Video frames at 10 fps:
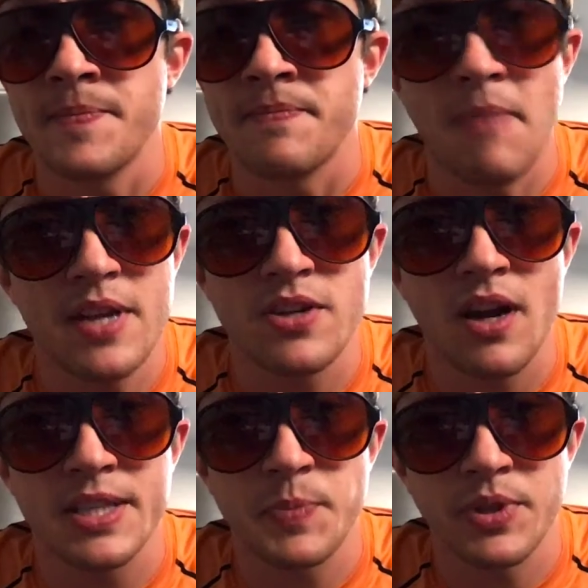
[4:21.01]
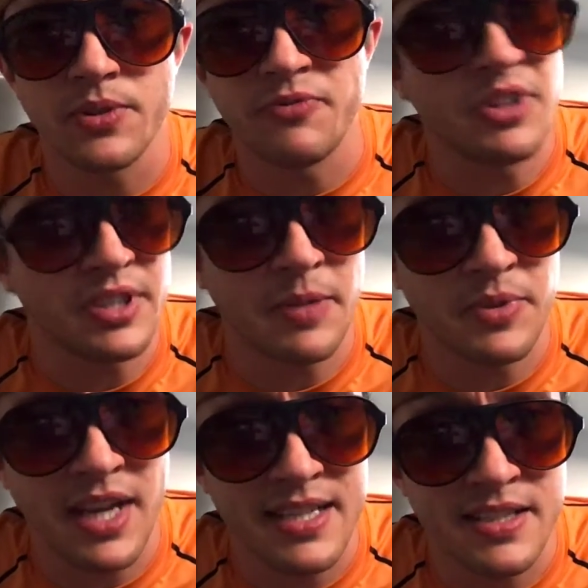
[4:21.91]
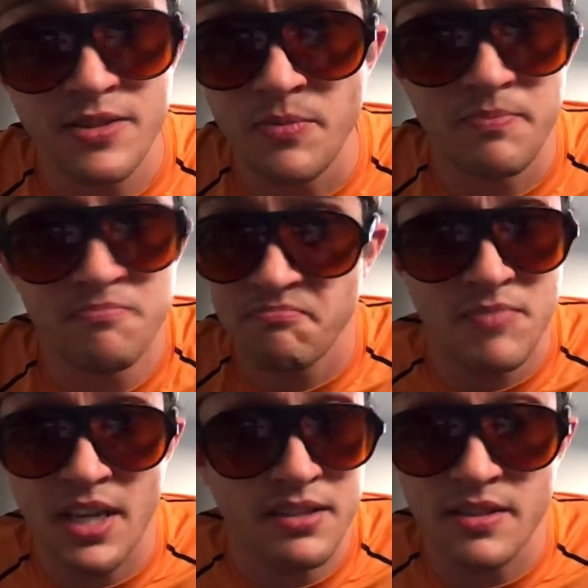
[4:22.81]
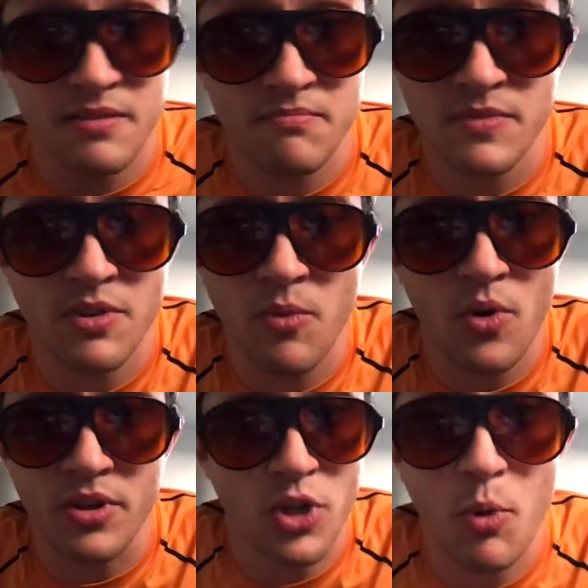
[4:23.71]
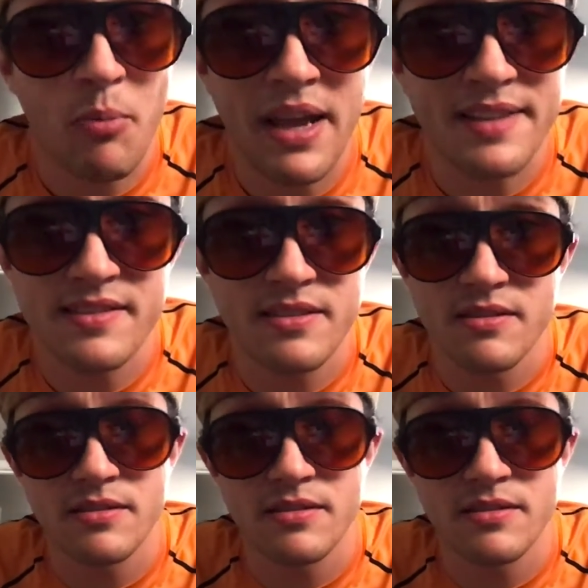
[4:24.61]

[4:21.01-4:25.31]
Major hospital filled up with ICU beds. No more beds.